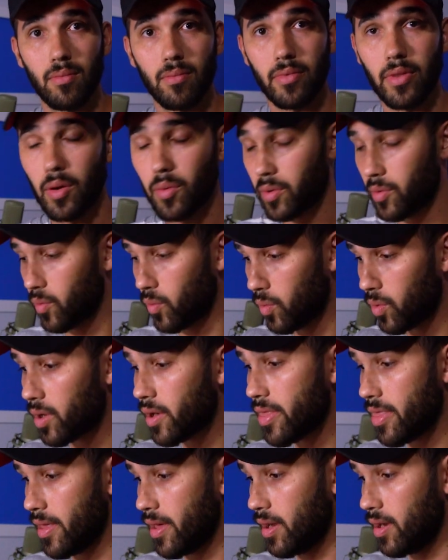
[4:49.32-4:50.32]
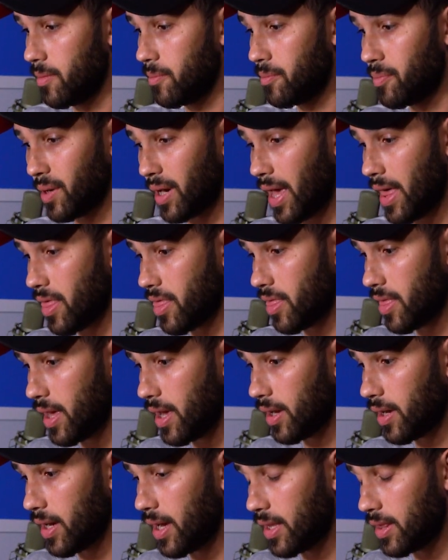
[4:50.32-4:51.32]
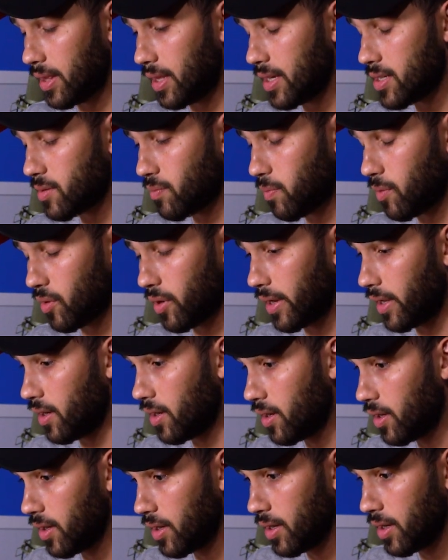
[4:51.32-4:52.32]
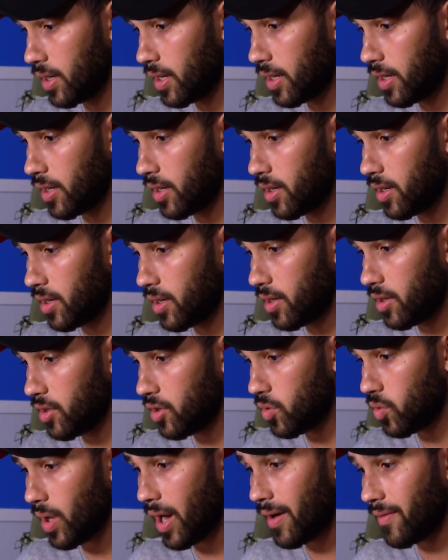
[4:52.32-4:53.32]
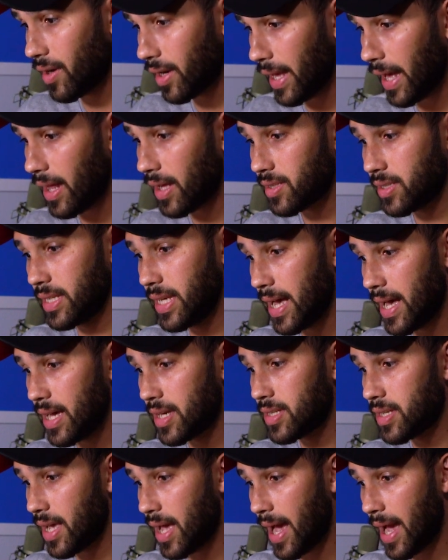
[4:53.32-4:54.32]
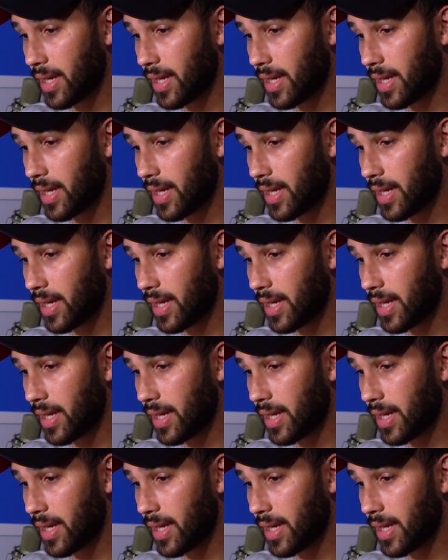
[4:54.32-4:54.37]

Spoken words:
They were worth it. But I think at this point, you have a Galaxy S